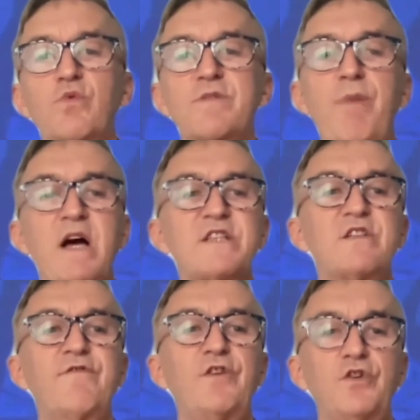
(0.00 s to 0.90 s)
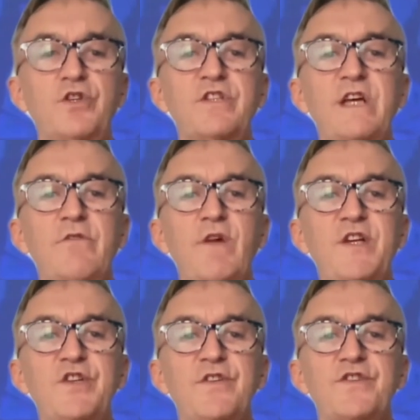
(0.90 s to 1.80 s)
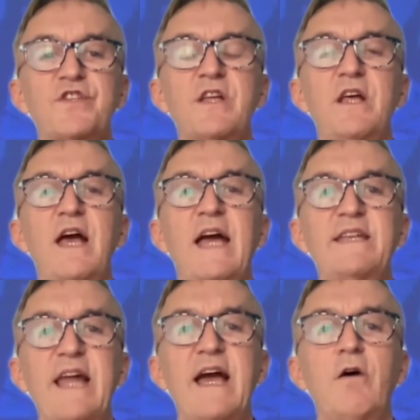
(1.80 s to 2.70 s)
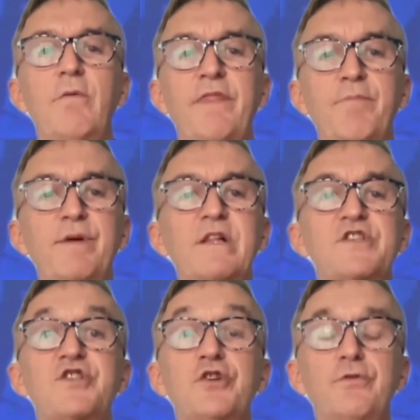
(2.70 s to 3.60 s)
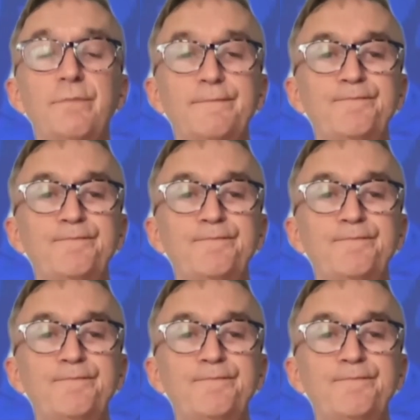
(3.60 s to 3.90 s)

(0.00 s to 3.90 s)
was passed to future generations, and now the bill is due.